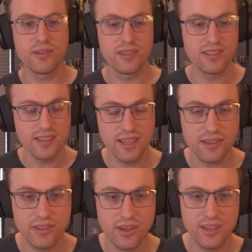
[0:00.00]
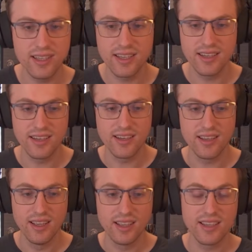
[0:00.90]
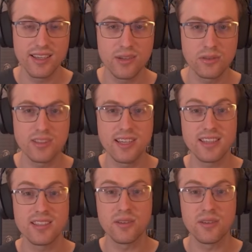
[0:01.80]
or the Stegodon, and then those decks